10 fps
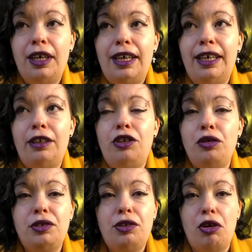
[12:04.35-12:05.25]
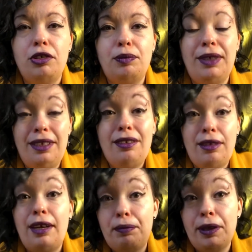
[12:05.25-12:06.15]
it used to cost me
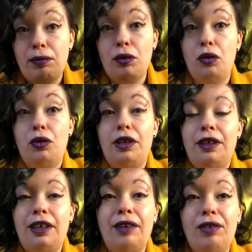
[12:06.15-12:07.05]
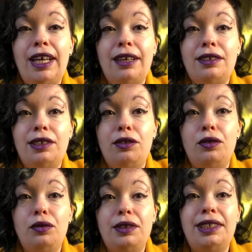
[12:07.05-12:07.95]
that bit more, and I really had
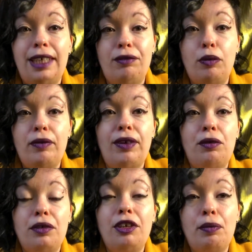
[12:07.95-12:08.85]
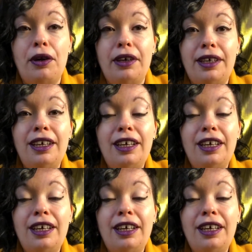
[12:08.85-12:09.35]
to save up if I wanted to buy